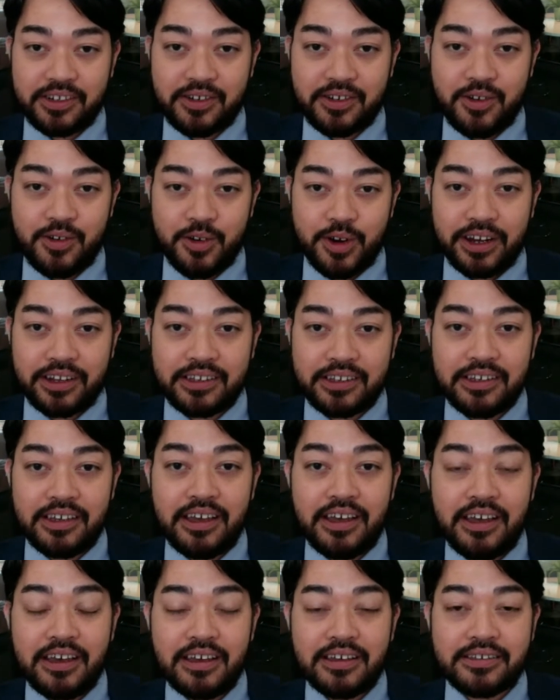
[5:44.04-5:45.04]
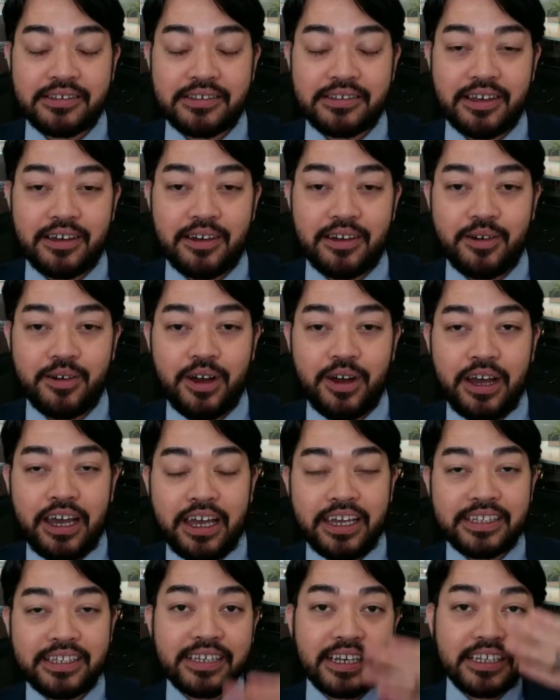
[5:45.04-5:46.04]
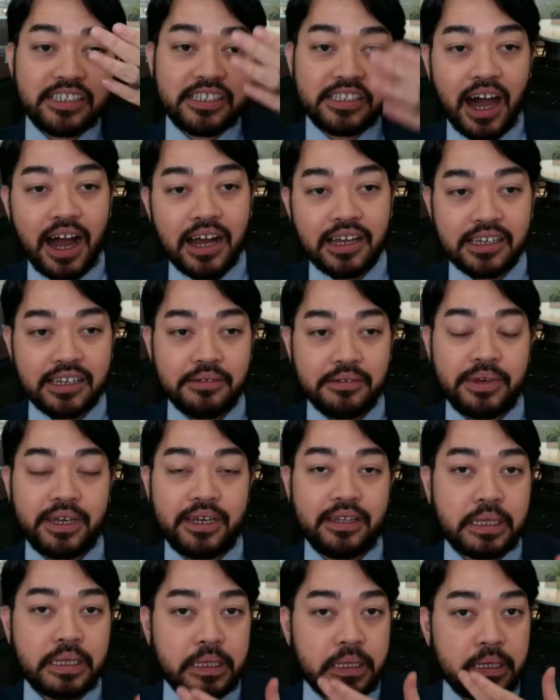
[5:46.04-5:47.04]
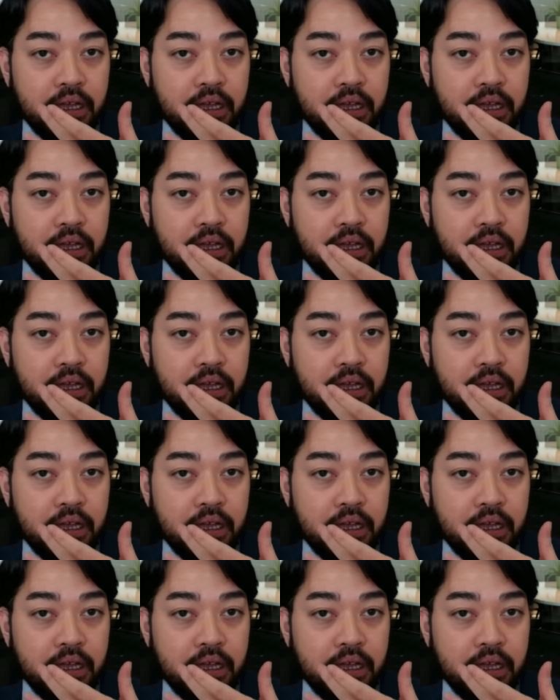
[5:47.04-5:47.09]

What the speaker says: court. So it's a document